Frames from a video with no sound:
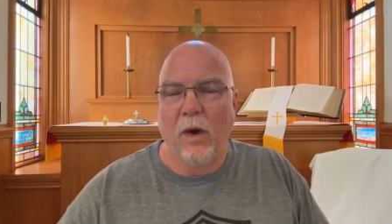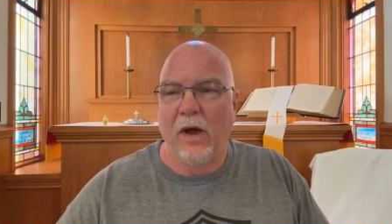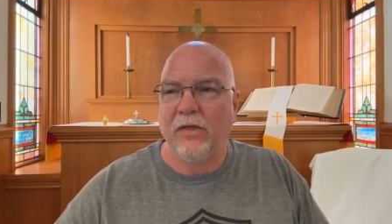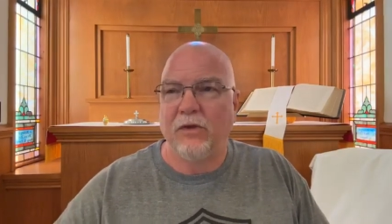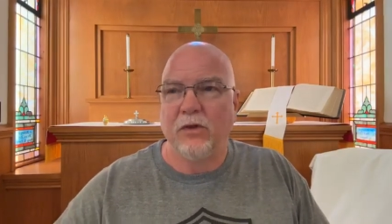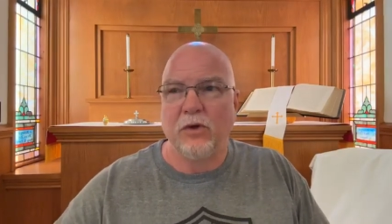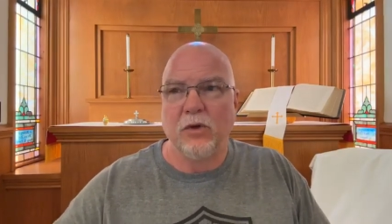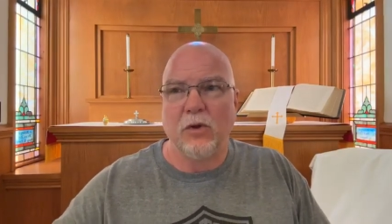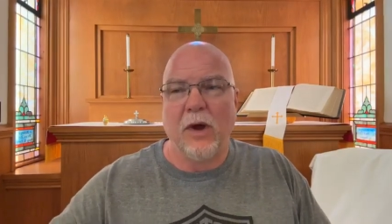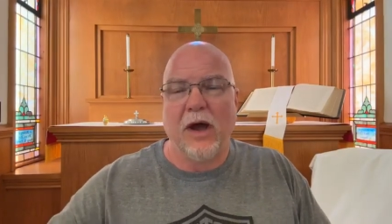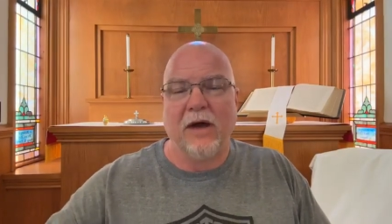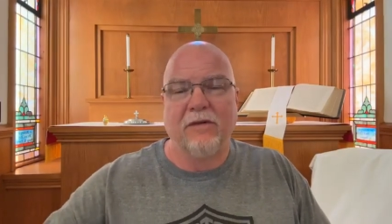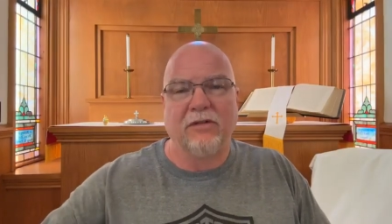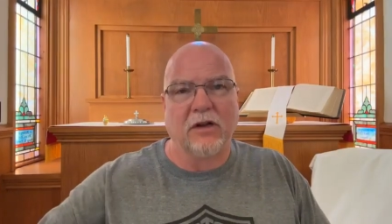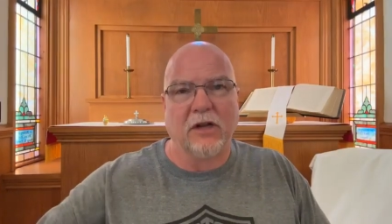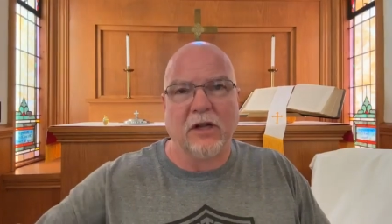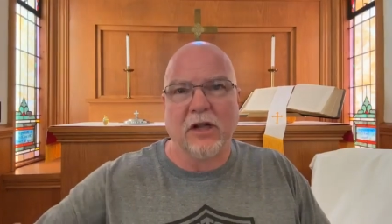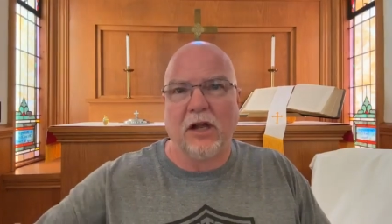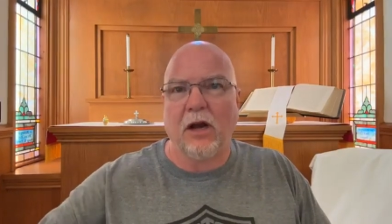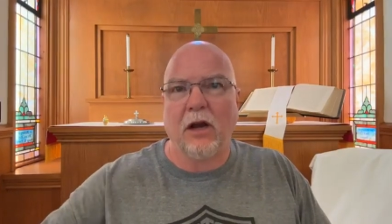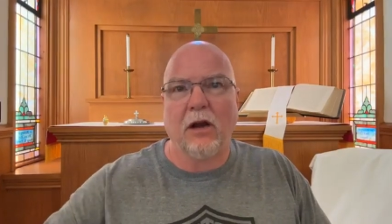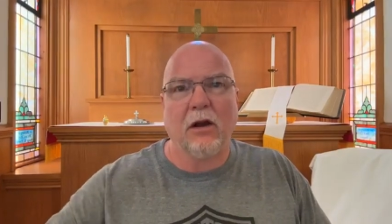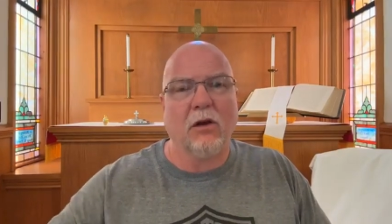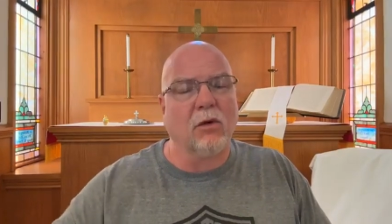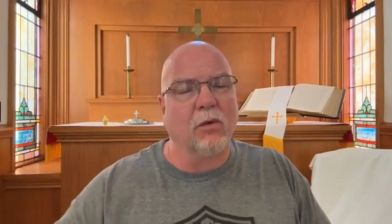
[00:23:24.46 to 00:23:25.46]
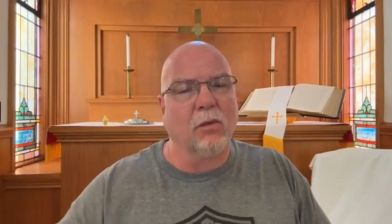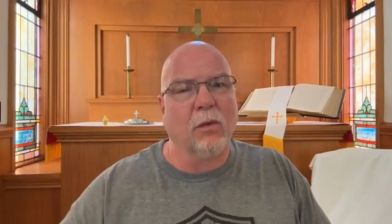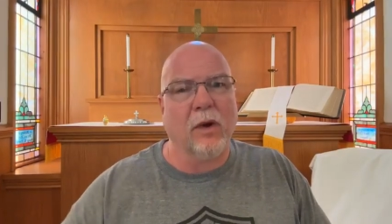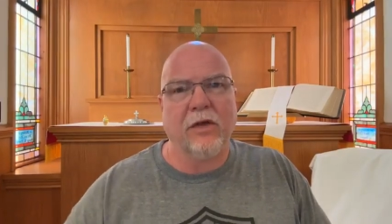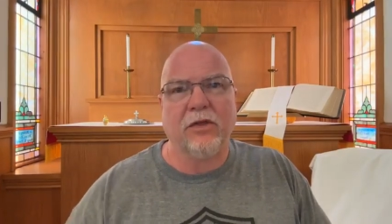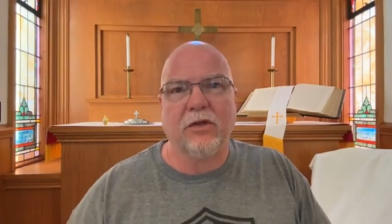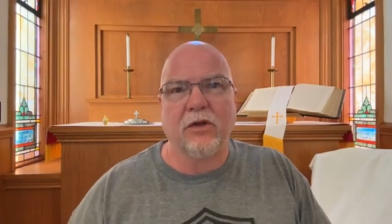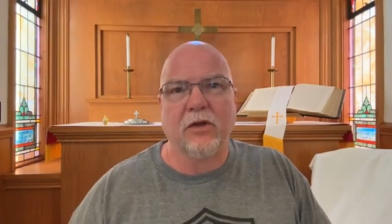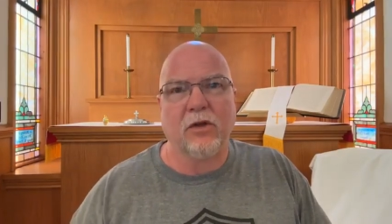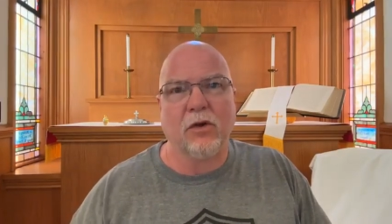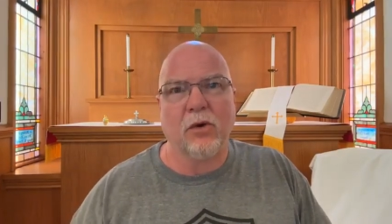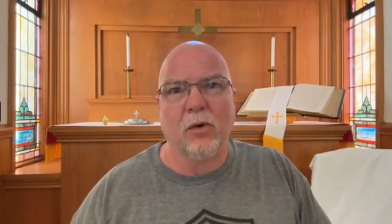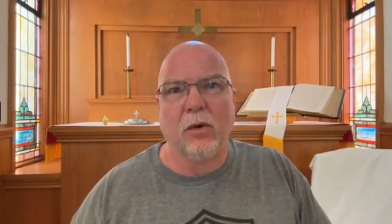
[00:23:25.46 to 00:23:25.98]
Whether you have a little or
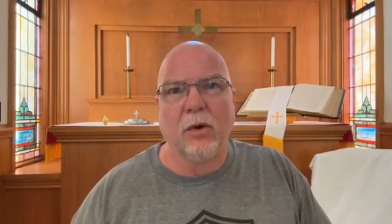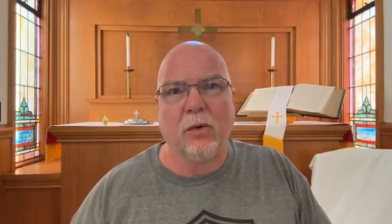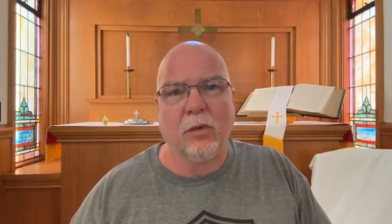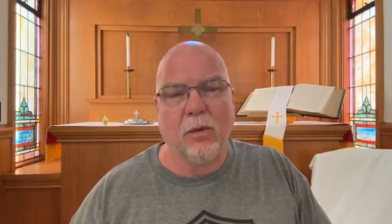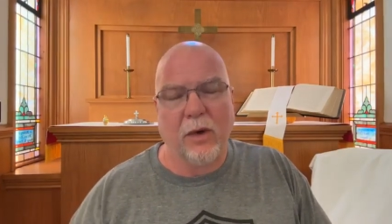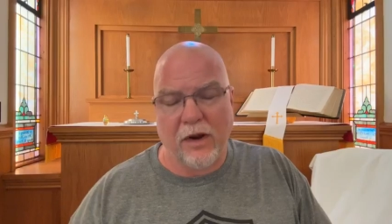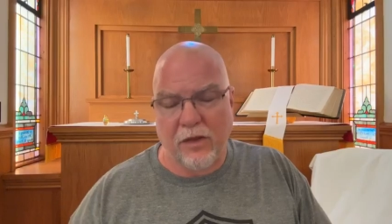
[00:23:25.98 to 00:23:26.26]
whether you,